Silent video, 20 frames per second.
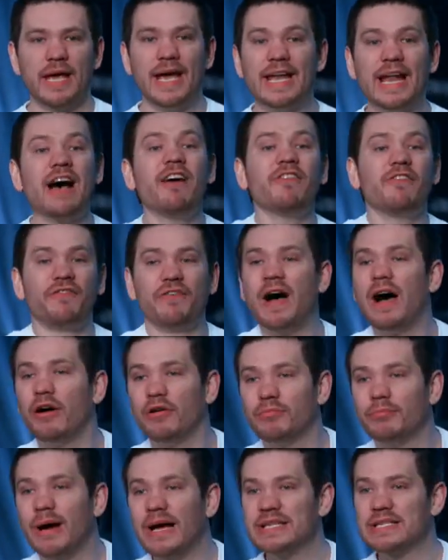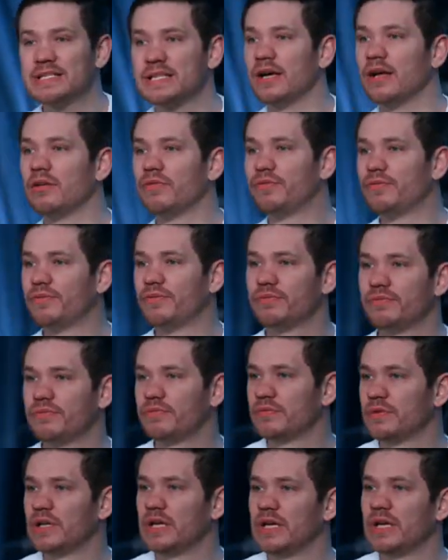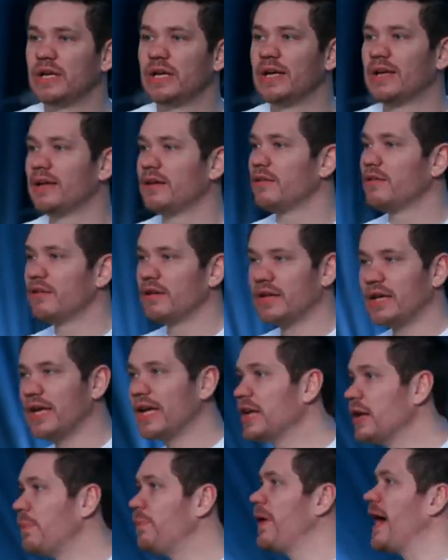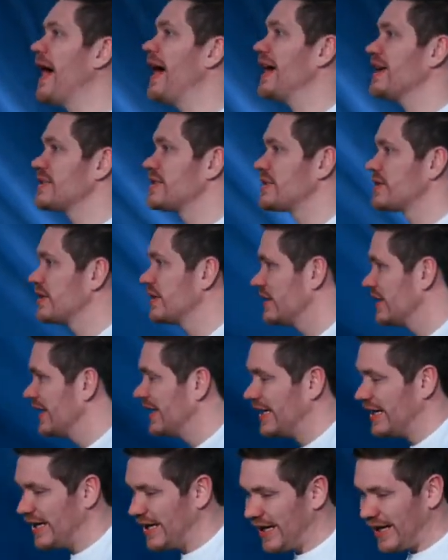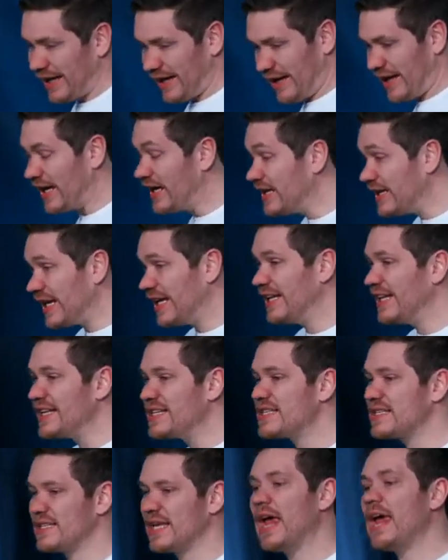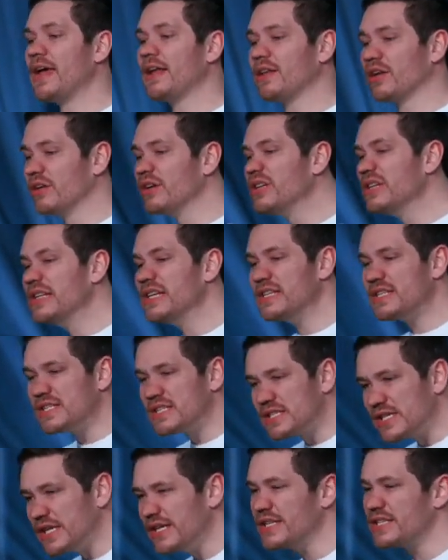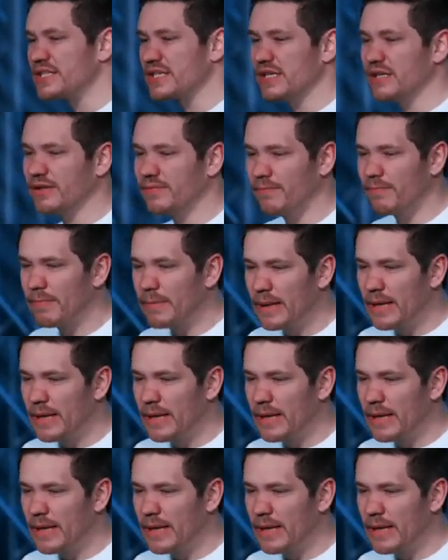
And I've found myself in the past in this state or in this season,